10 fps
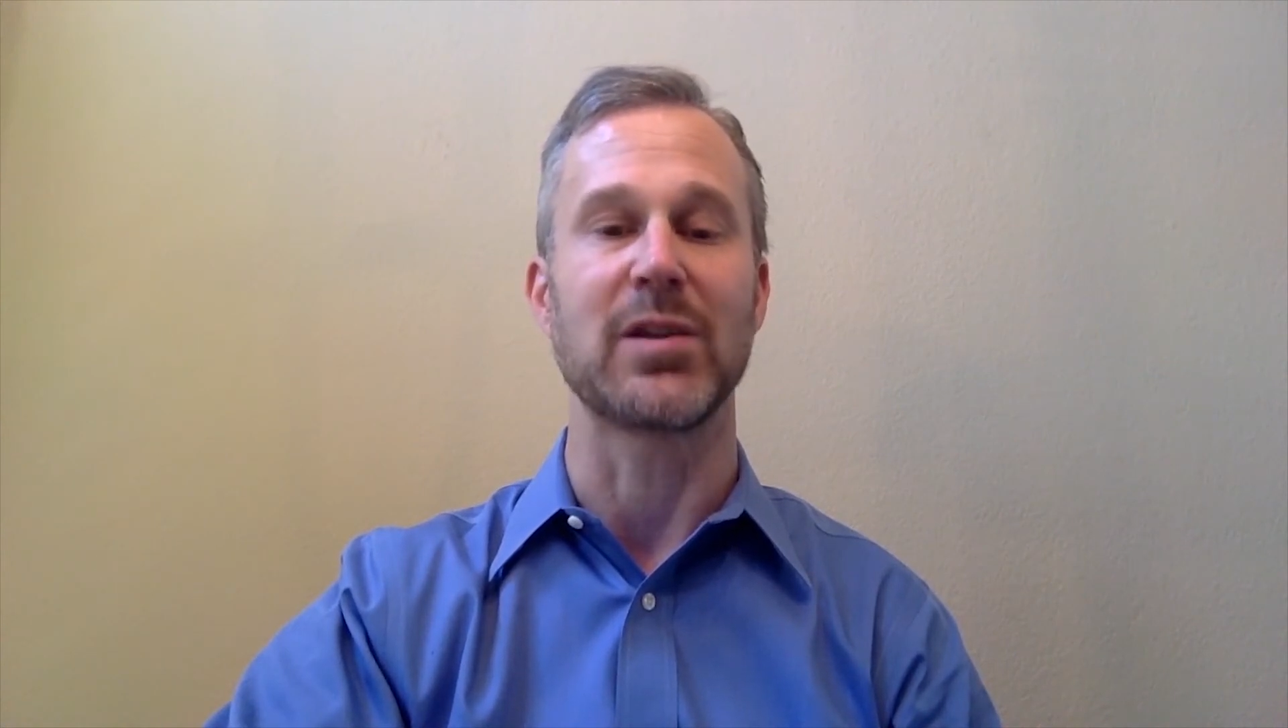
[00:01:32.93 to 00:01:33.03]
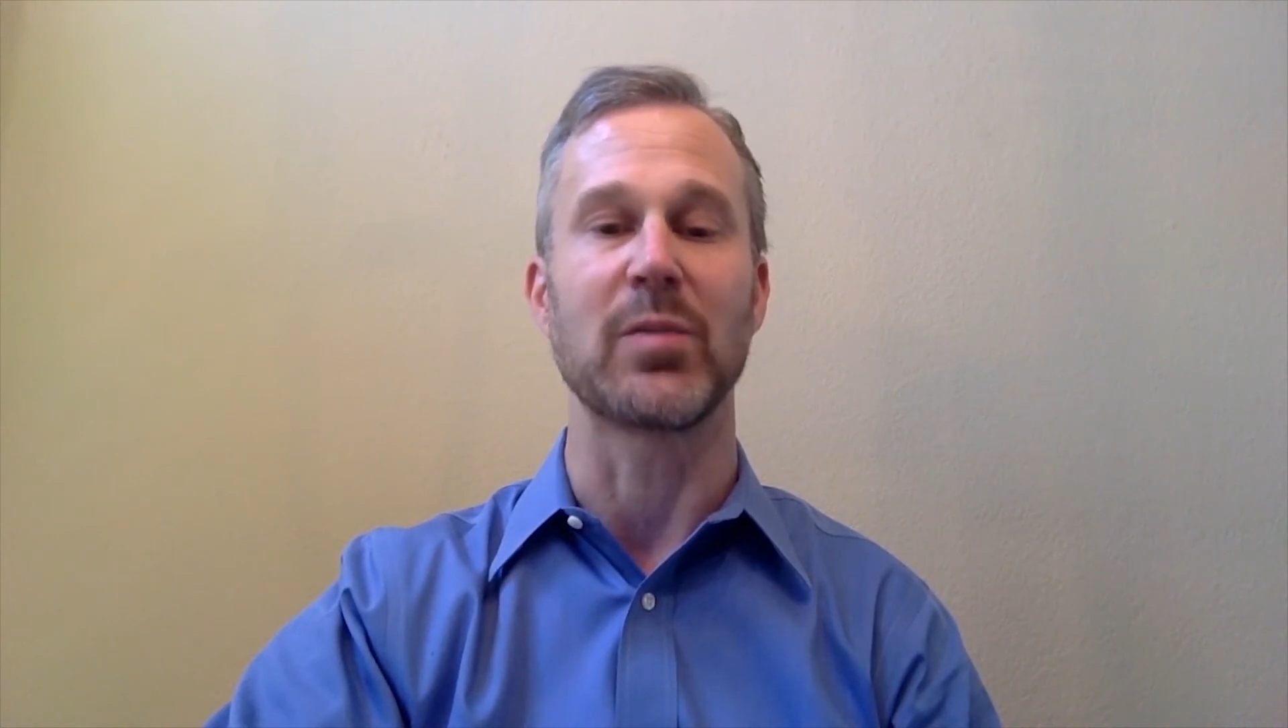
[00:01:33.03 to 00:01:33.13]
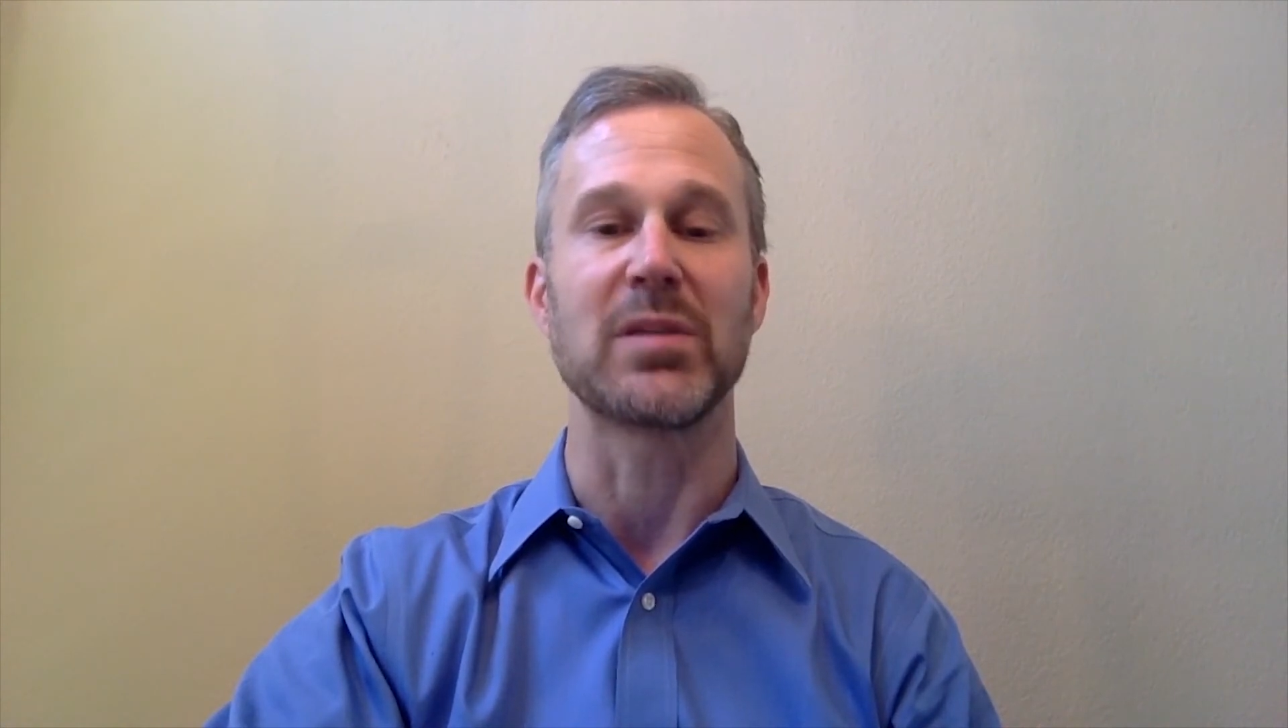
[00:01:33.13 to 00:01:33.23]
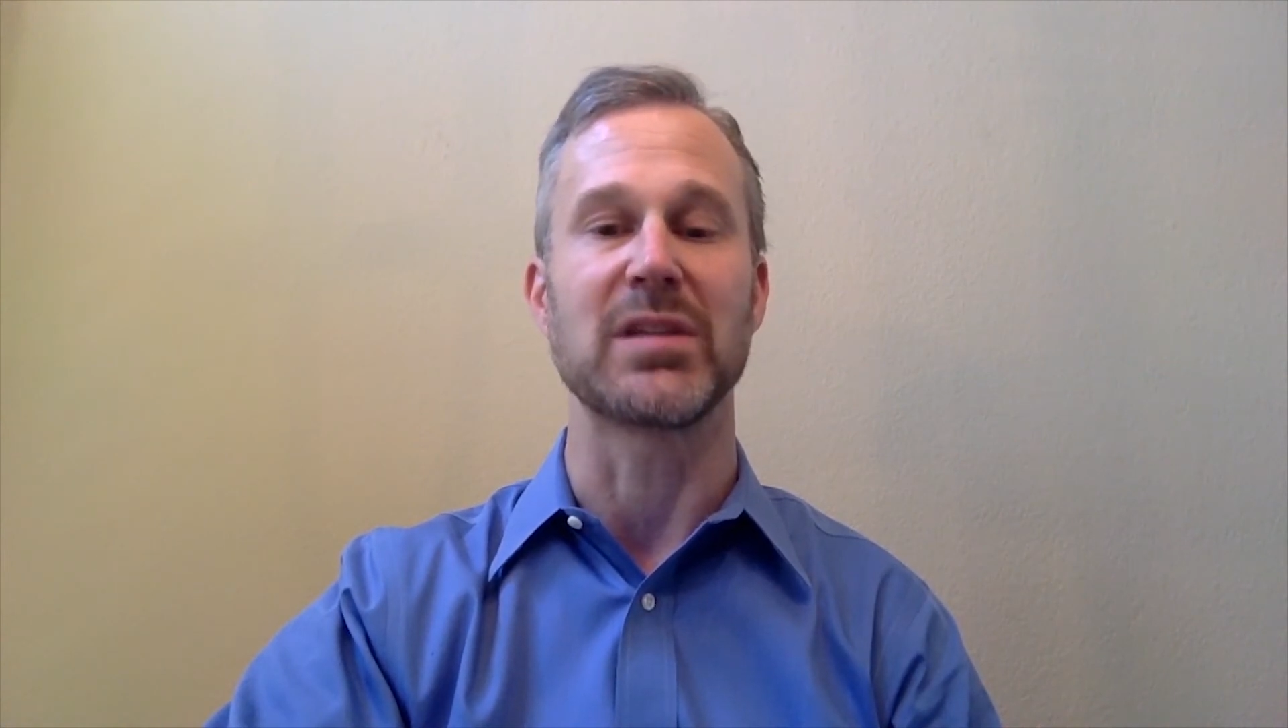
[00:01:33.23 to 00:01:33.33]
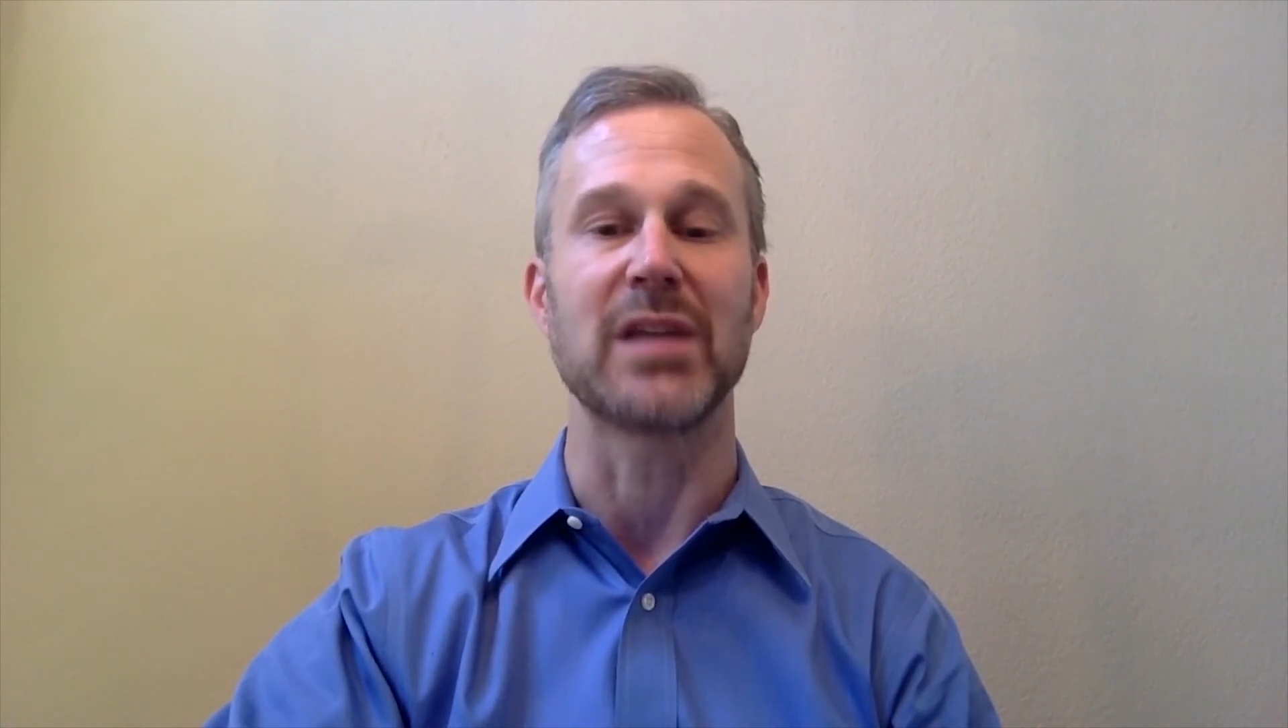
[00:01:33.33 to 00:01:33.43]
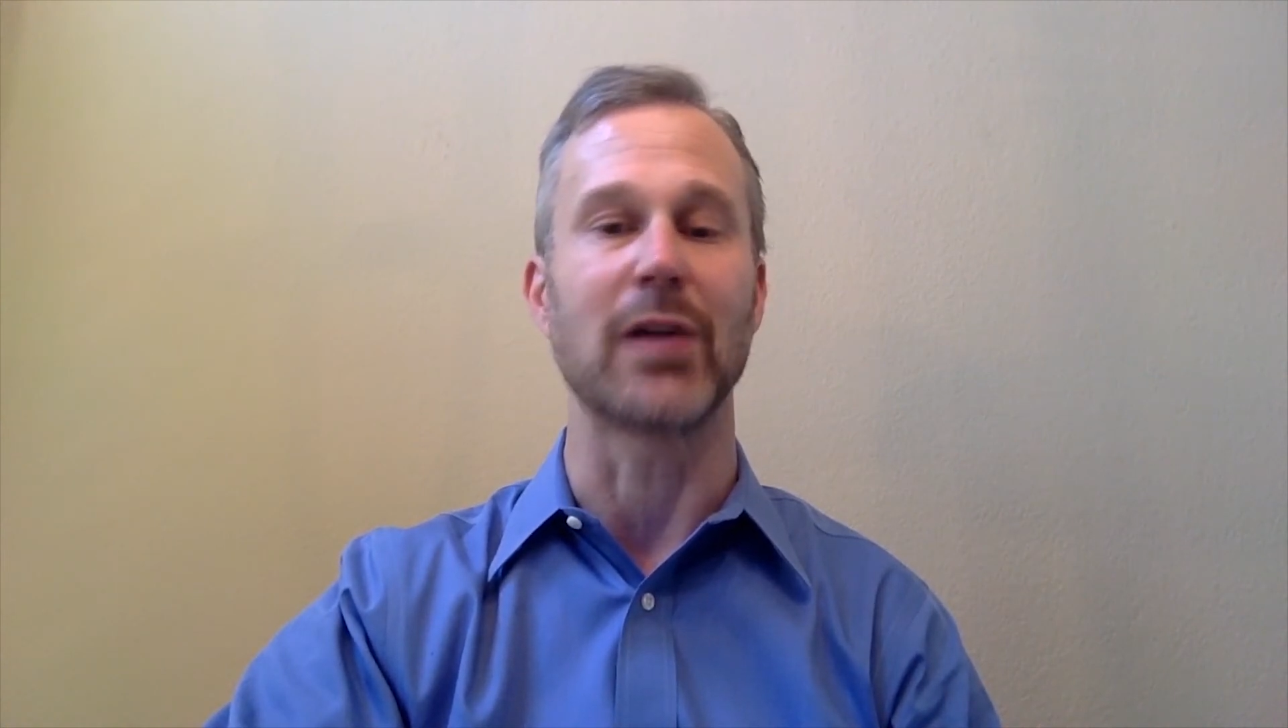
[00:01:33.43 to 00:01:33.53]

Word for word: Obesity